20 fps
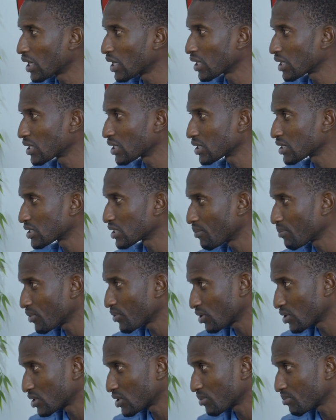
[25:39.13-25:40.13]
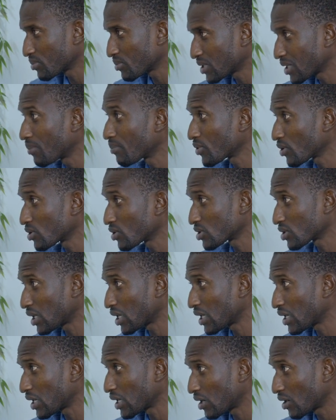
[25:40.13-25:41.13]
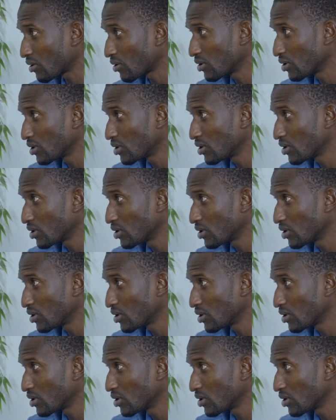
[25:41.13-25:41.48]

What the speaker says: athletics champions right now.